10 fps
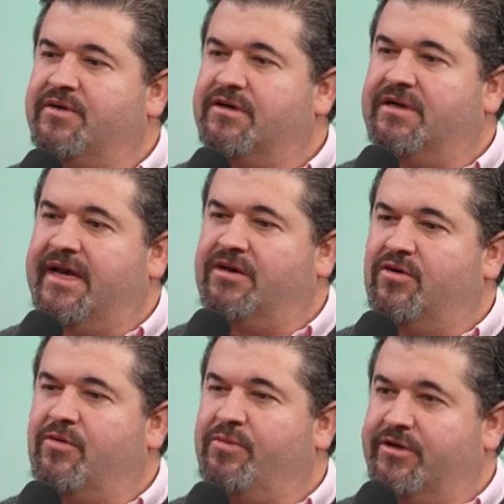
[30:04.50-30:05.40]
yes. the world had
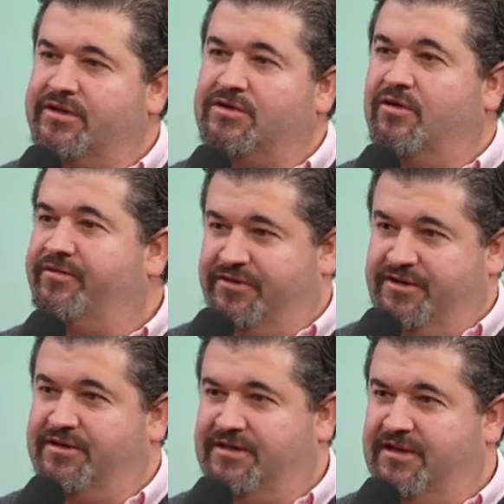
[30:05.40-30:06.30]
porters go
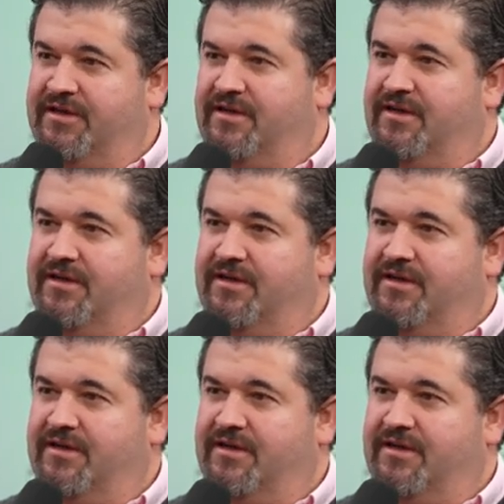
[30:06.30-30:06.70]
first. Yeah, we are